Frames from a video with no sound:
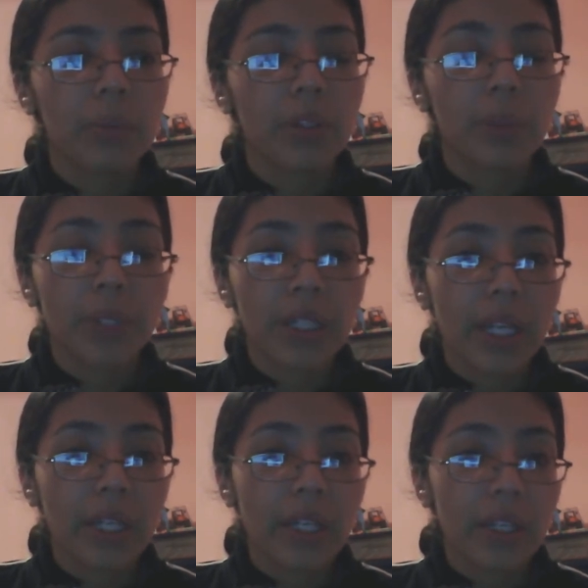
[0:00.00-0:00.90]

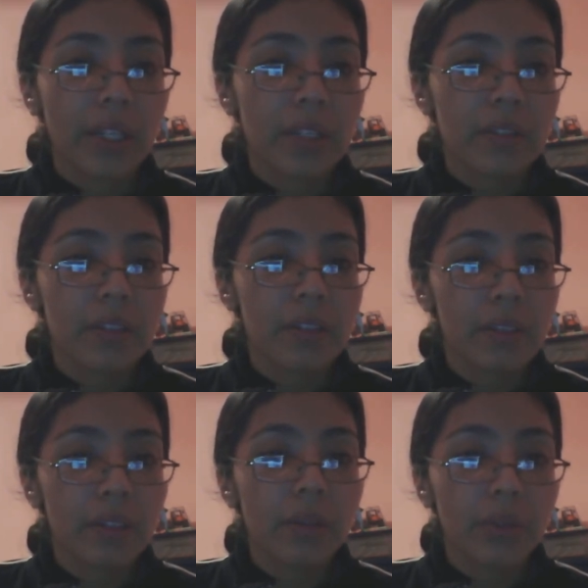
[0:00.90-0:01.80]
communicated and
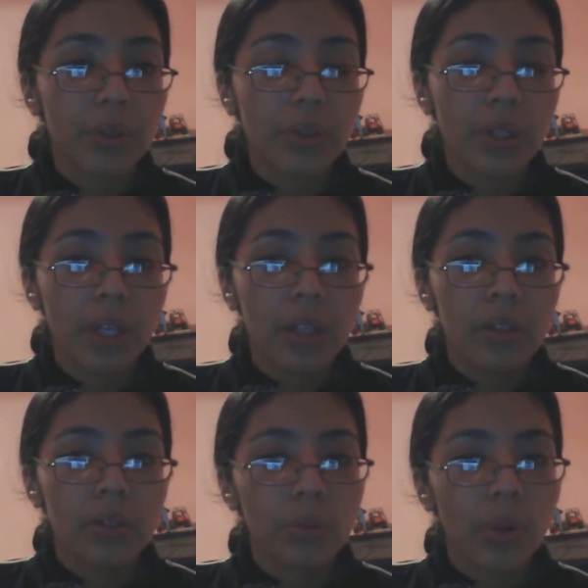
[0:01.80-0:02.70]
delivered
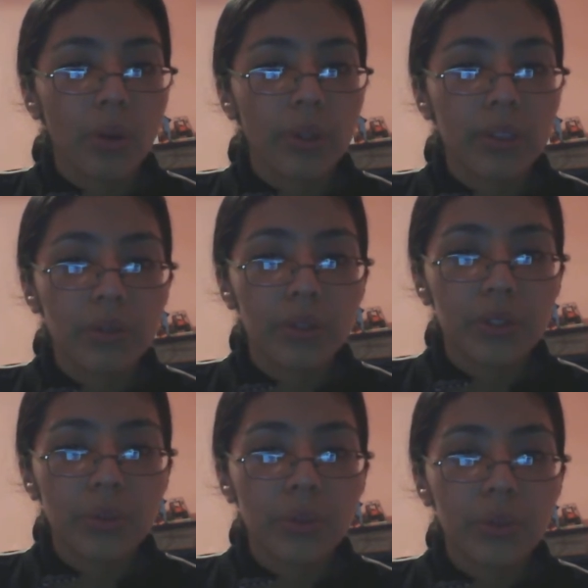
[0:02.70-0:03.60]
to all
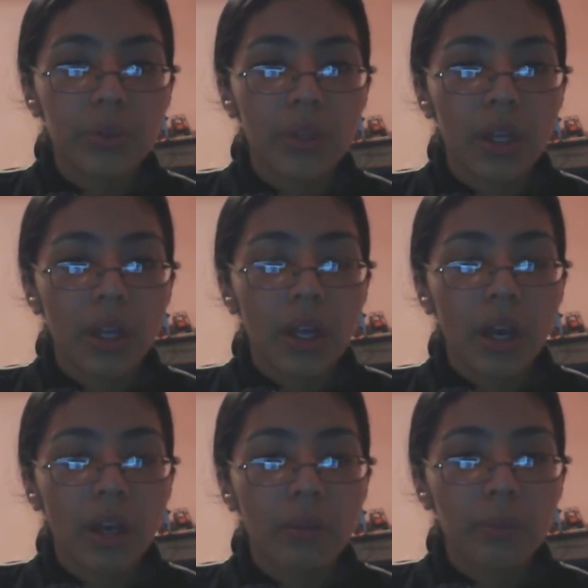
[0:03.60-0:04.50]
individuals
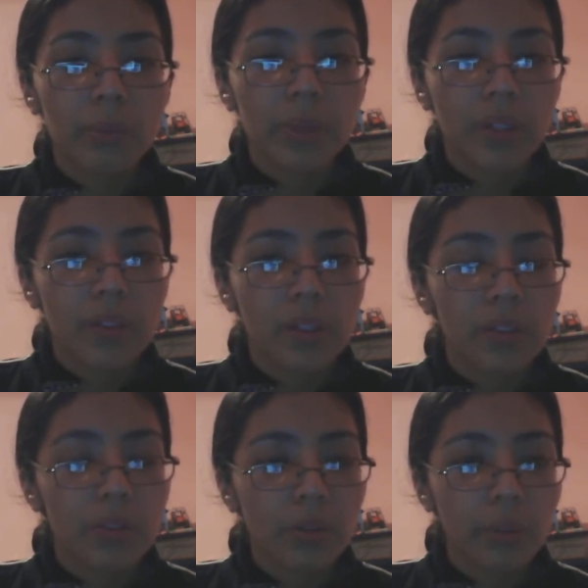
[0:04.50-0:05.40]
because it can
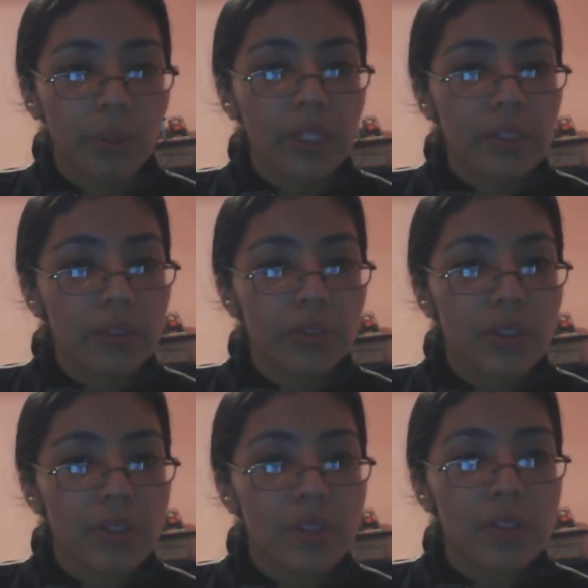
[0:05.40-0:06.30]
truly make a
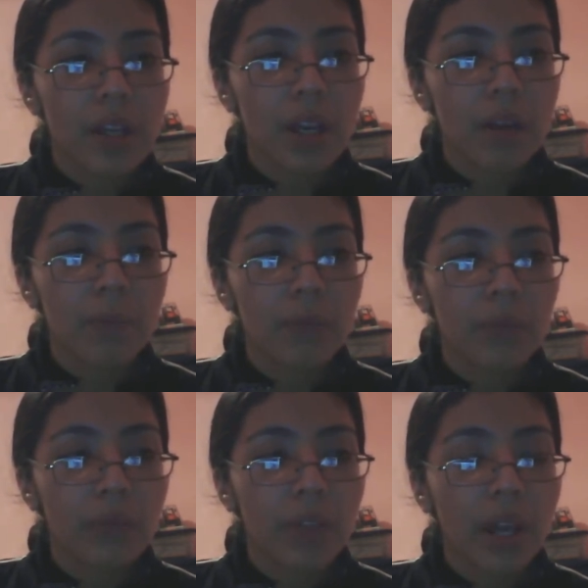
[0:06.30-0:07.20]
difference
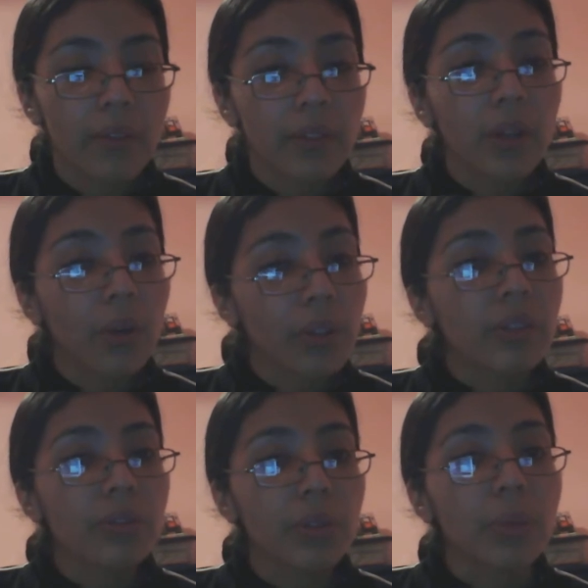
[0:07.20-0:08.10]
having all the
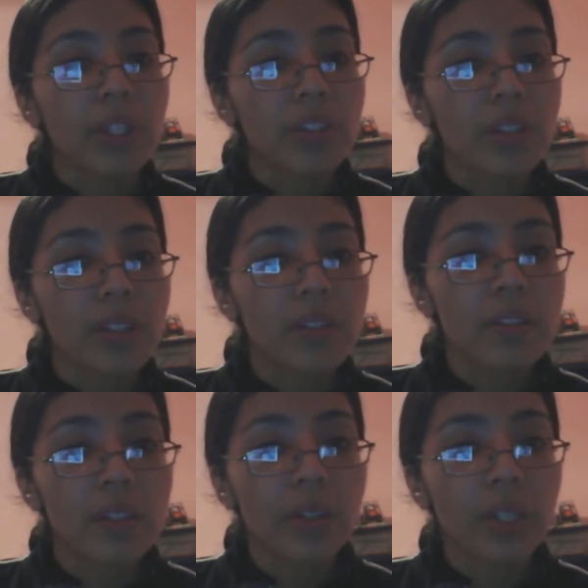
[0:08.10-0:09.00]
information
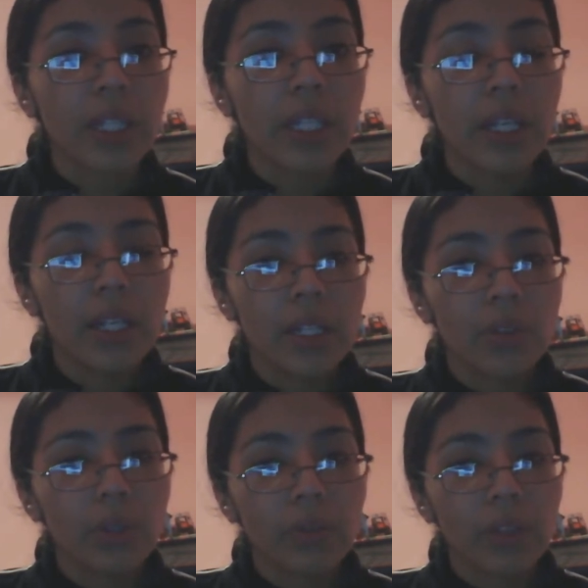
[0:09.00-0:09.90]
necessary
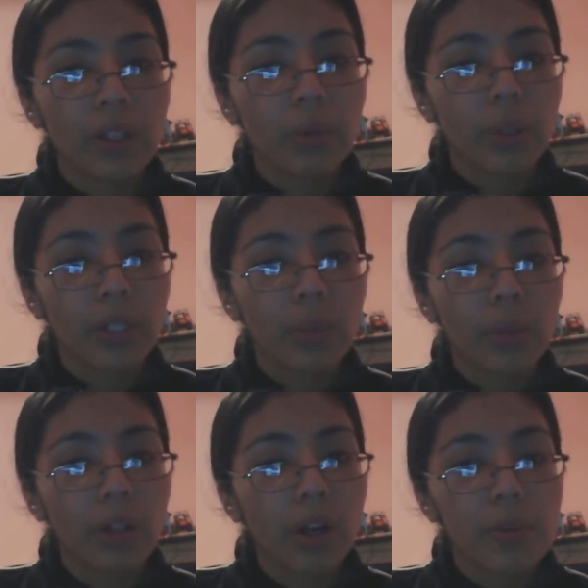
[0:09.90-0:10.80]
to evaluate
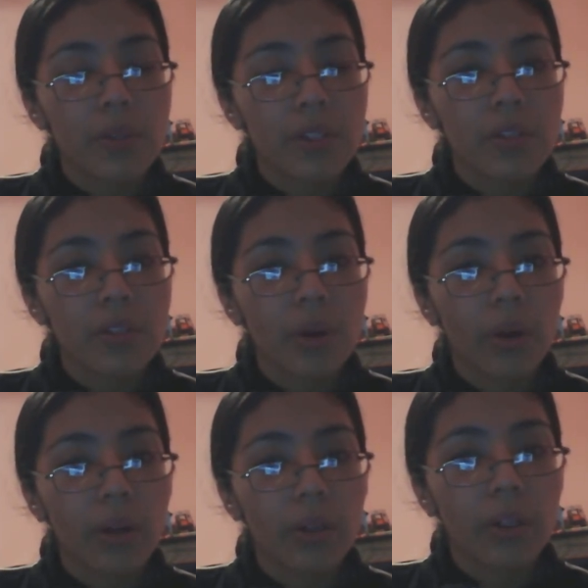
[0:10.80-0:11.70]
what options
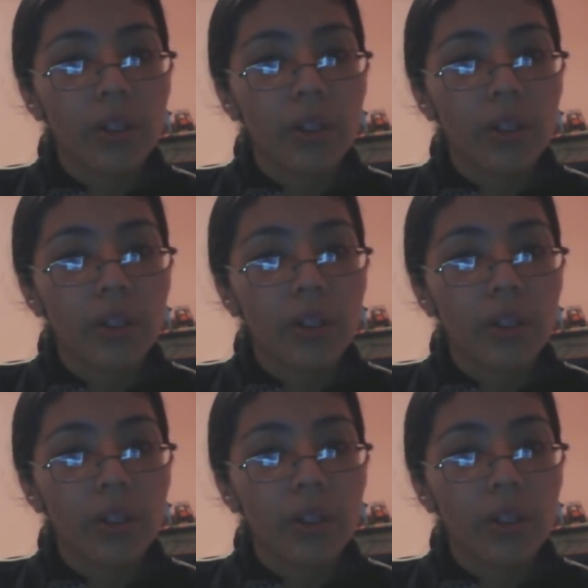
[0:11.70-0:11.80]
are